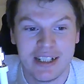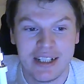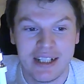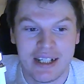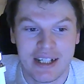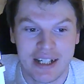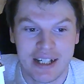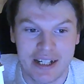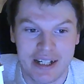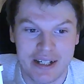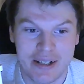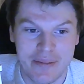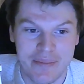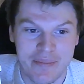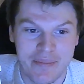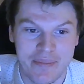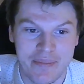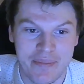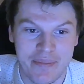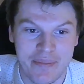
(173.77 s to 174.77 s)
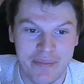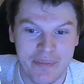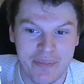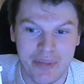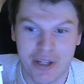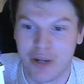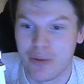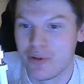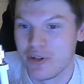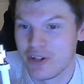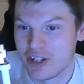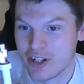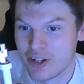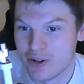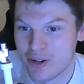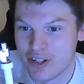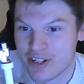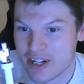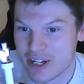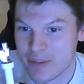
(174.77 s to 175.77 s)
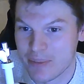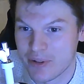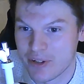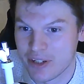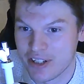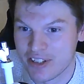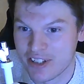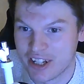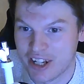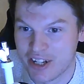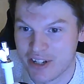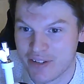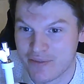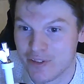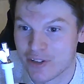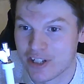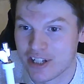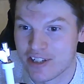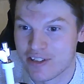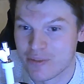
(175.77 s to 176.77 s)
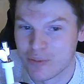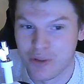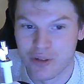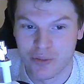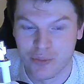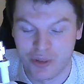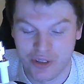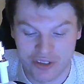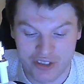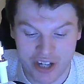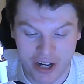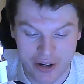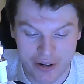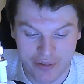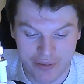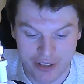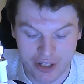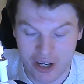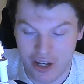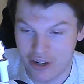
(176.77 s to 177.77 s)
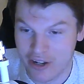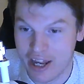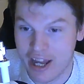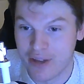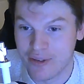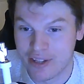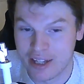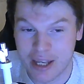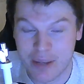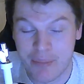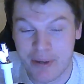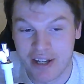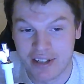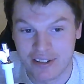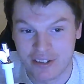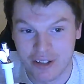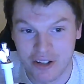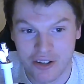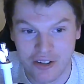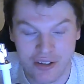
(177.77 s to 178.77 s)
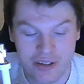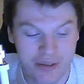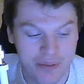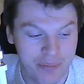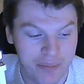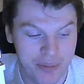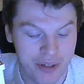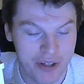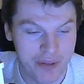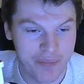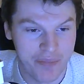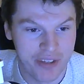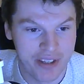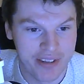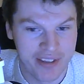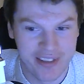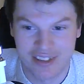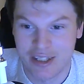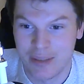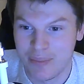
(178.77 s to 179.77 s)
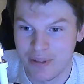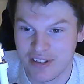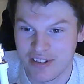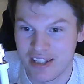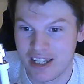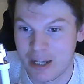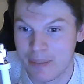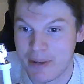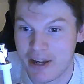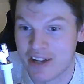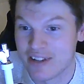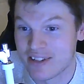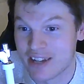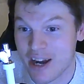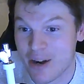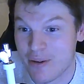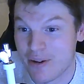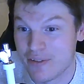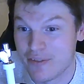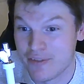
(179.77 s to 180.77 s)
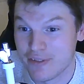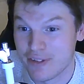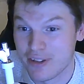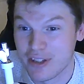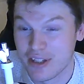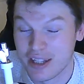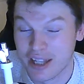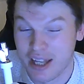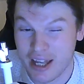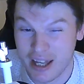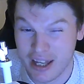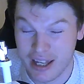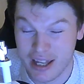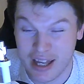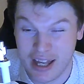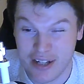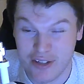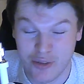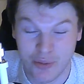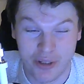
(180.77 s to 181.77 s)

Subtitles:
But I would encourage anybody to kind of look into what tariffs are and how they get passed on. But the simplest thing about a tariff, and to